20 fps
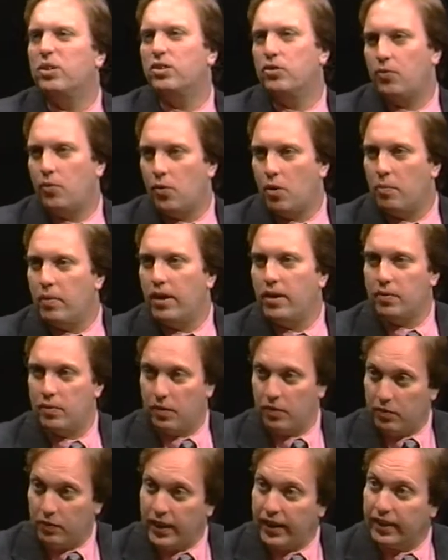the format of an
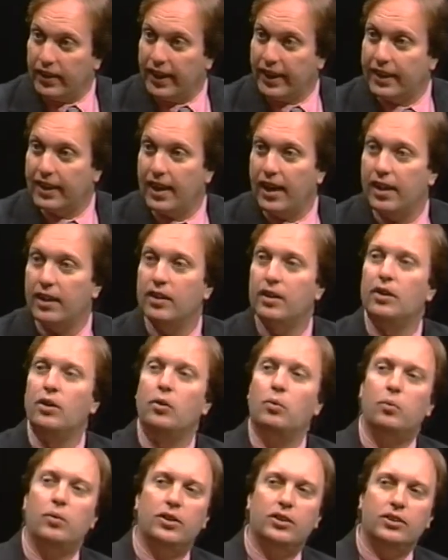event like that,
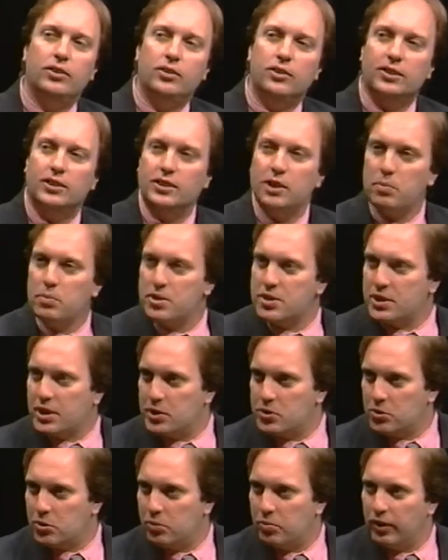what your summer
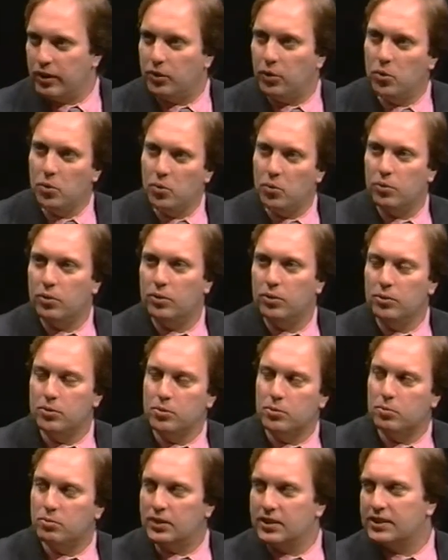schedule will be? Who
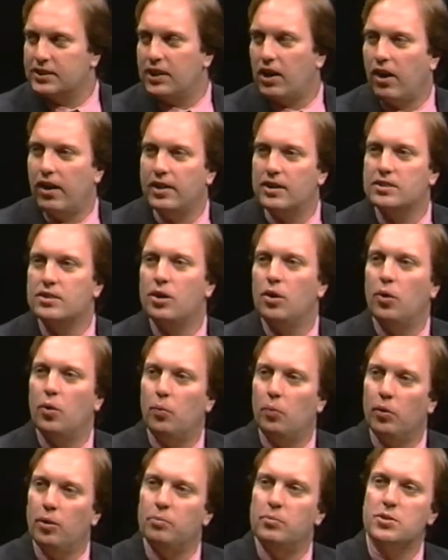decides
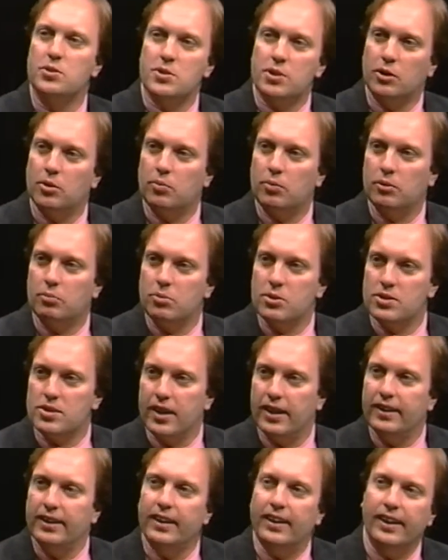what music will be
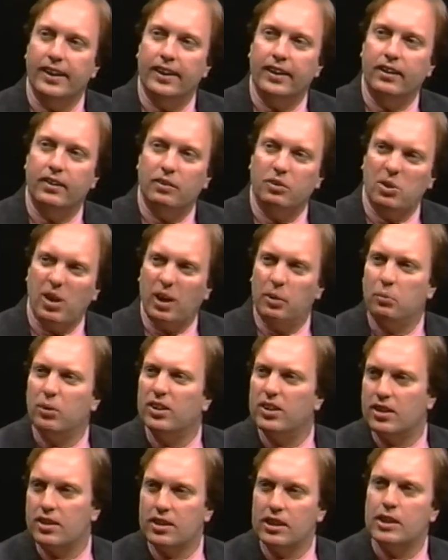presented and what
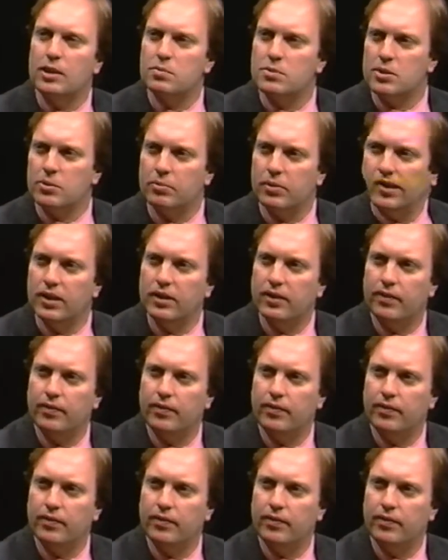the themes will be?